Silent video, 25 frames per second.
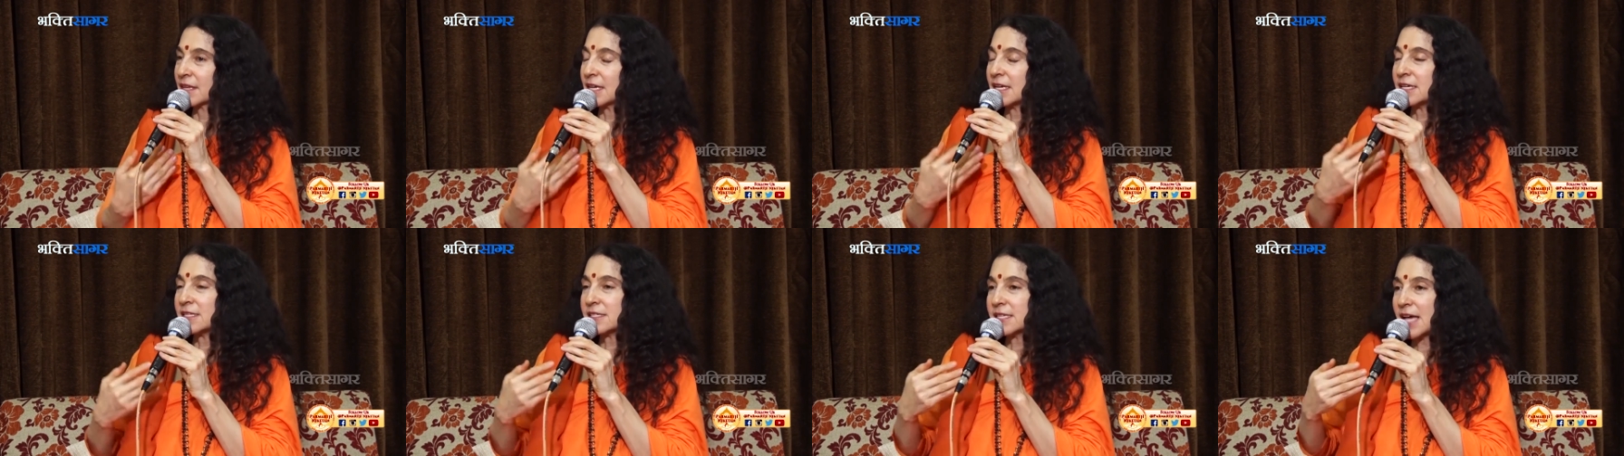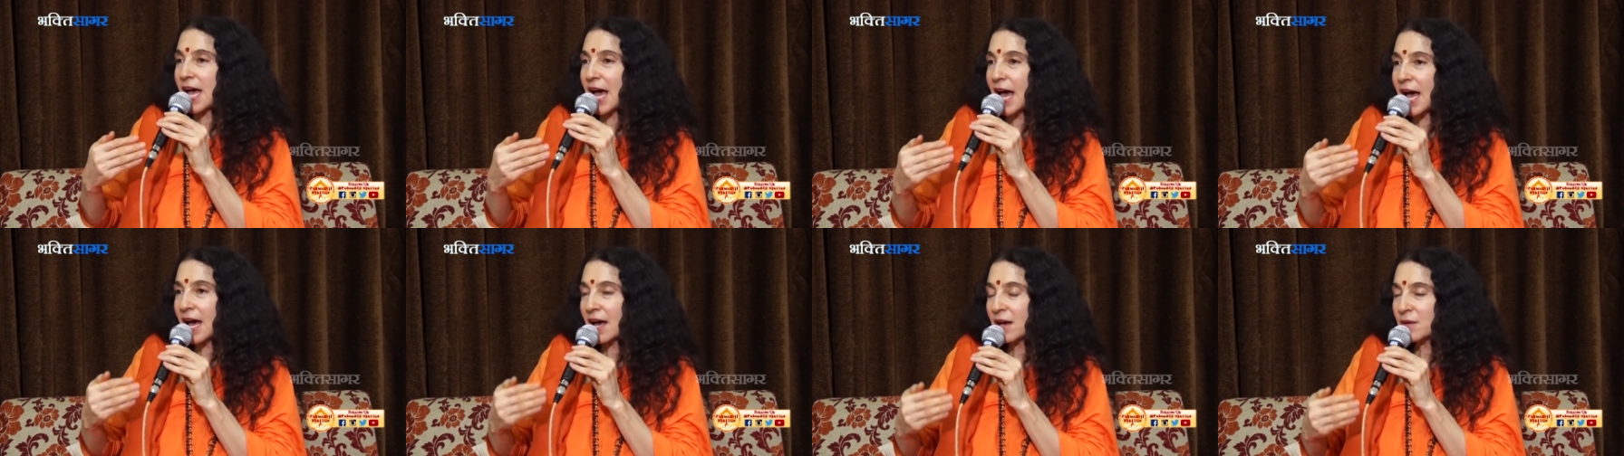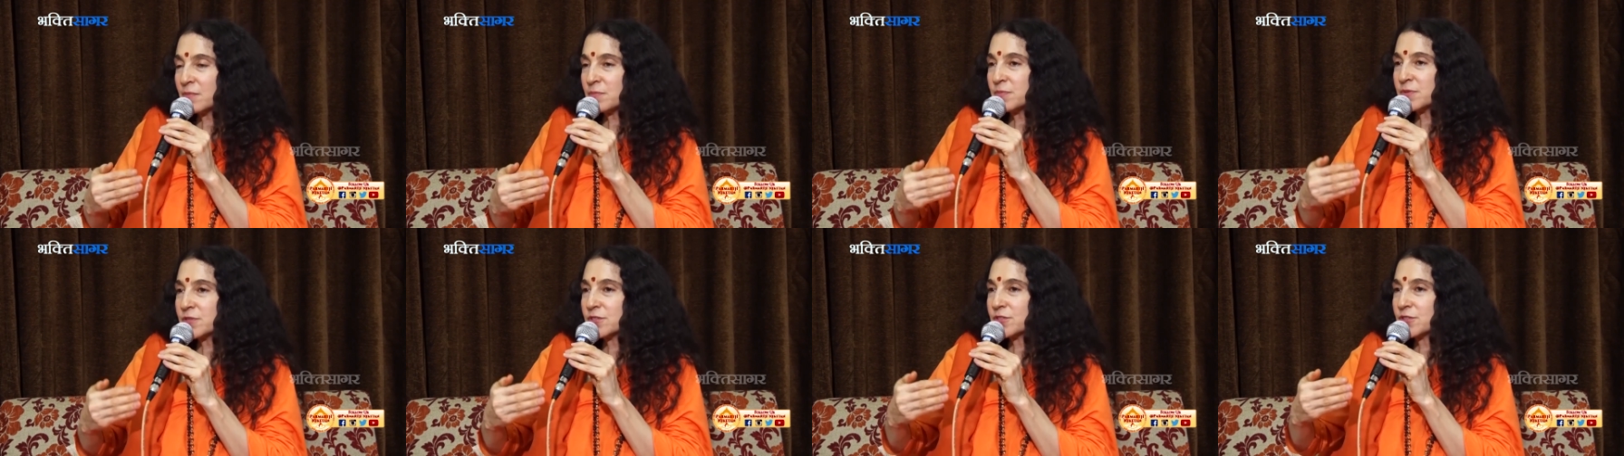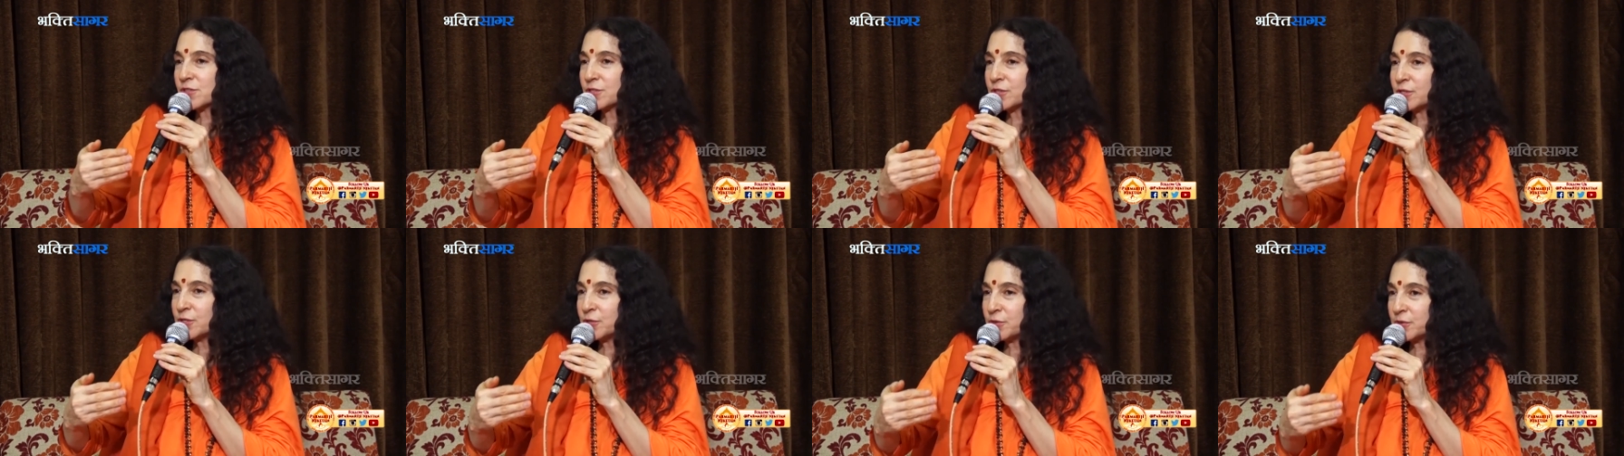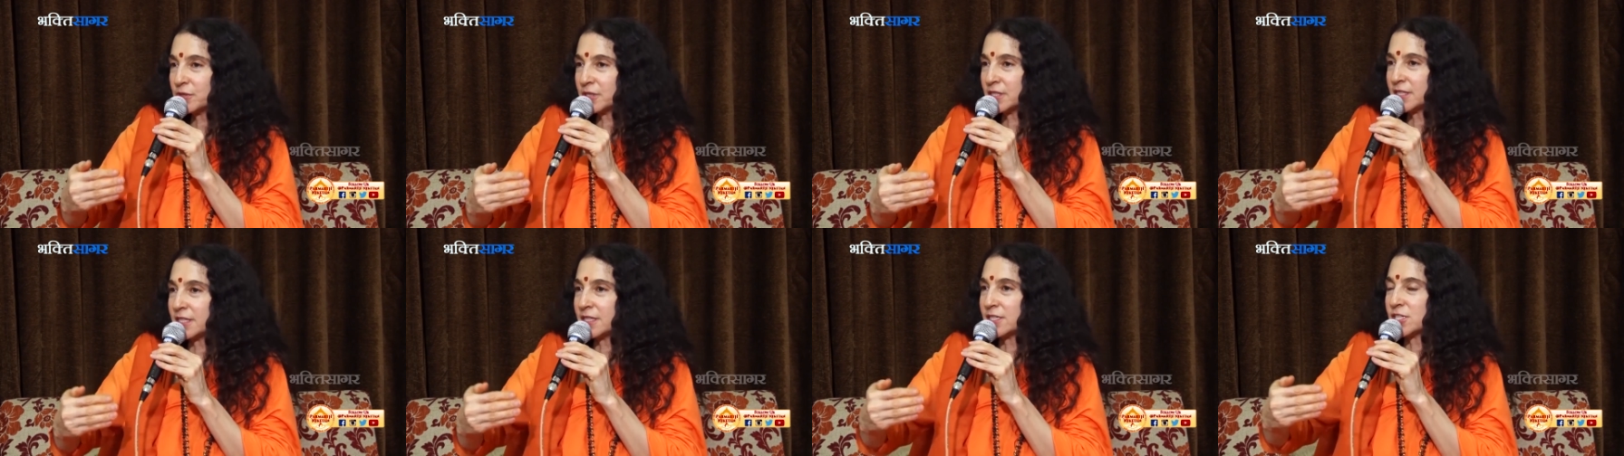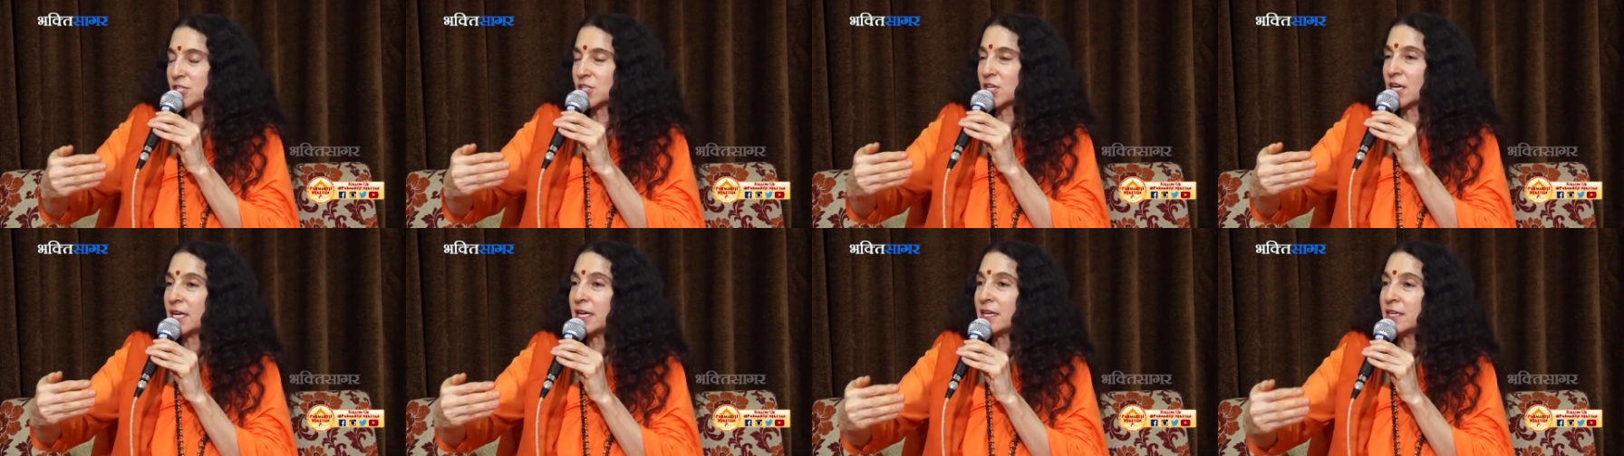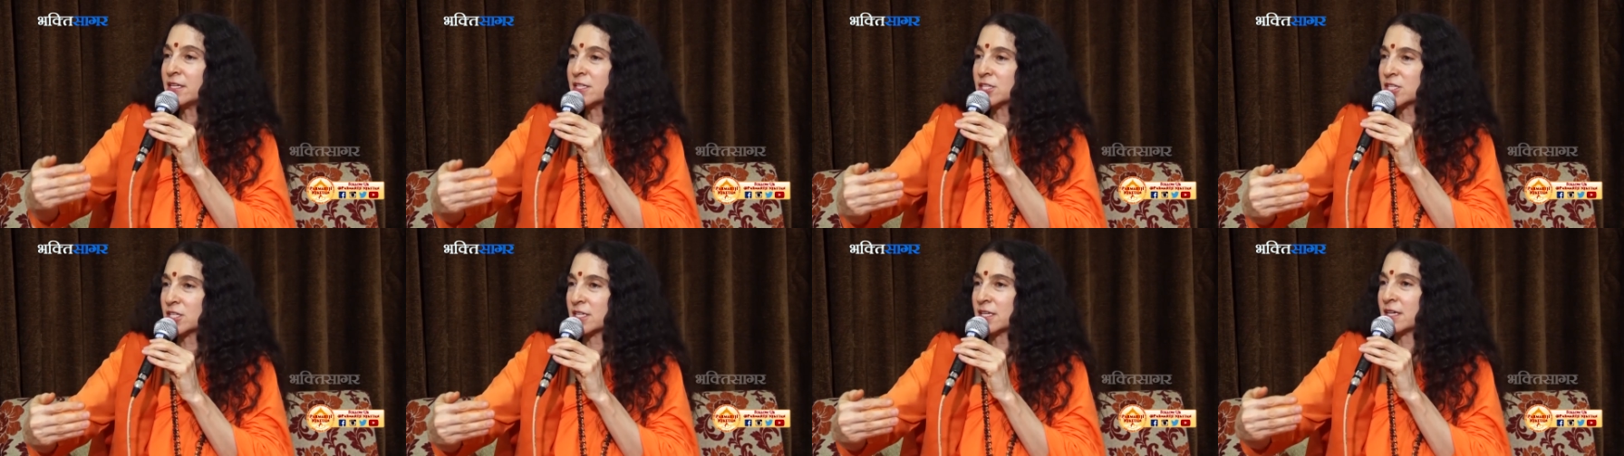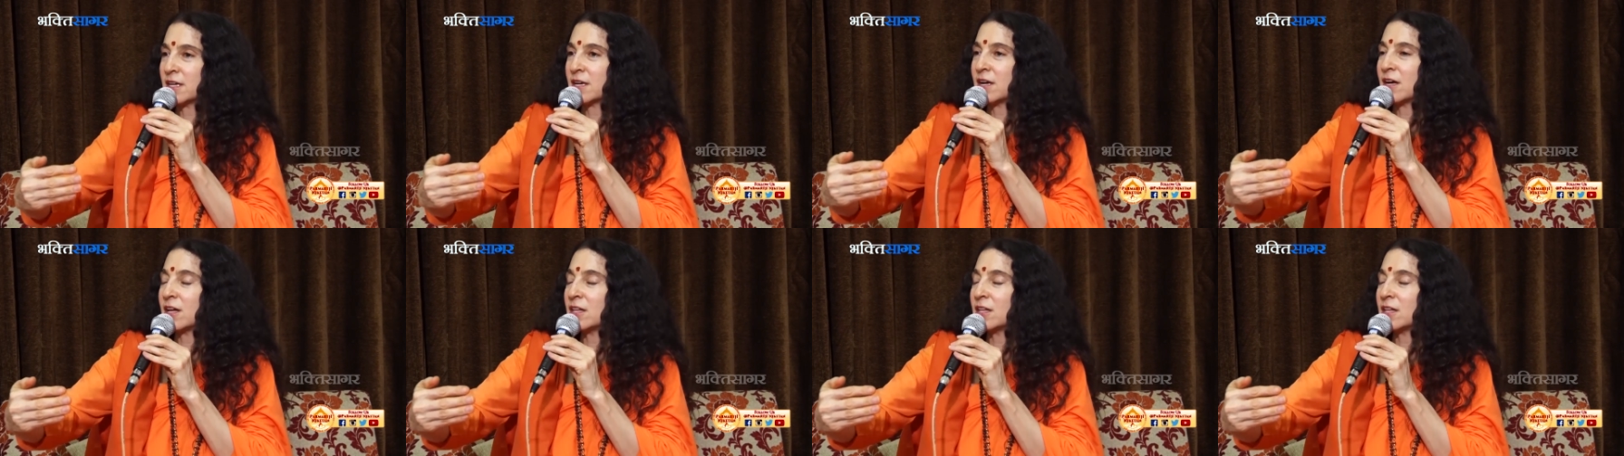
is absolutely changing